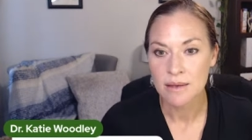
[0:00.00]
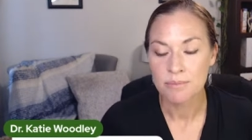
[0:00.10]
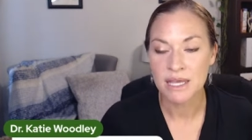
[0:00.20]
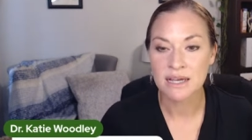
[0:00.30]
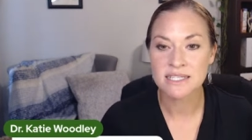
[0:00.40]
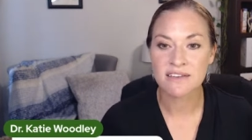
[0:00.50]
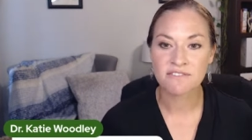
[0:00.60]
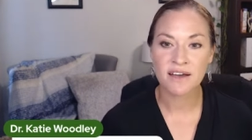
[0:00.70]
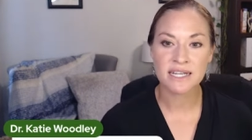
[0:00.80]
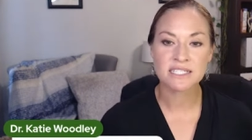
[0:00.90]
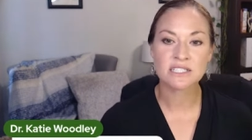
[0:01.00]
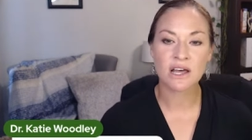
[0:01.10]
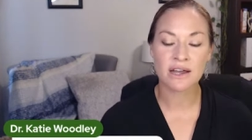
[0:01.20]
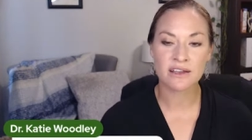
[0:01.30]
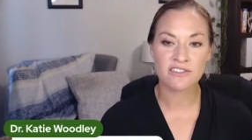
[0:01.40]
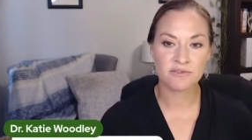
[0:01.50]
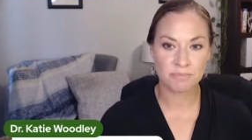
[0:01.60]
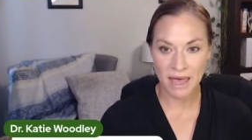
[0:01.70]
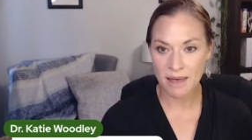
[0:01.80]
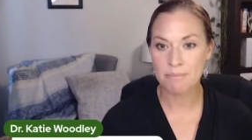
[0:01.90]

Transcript: because I find a lot of pet